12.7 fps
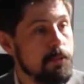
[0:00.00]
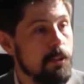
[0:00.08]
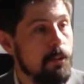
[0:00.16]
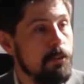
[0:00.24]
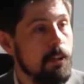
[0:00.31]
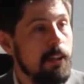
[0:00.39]

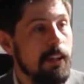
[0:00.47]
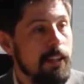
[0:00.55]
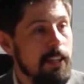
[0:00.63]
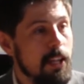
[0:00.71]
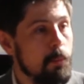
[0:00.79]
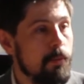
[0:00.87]
So
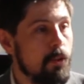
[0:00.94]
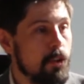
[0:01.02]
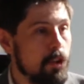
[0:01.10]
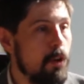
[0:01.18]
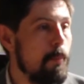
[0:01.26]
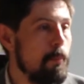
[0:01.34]
yeah, we've got
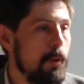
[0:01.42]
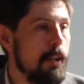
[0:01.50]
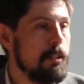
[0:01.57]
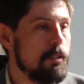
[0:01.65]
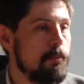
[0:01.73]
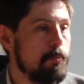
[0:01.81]
a
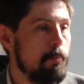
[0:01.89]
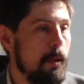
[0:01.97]
comprehensive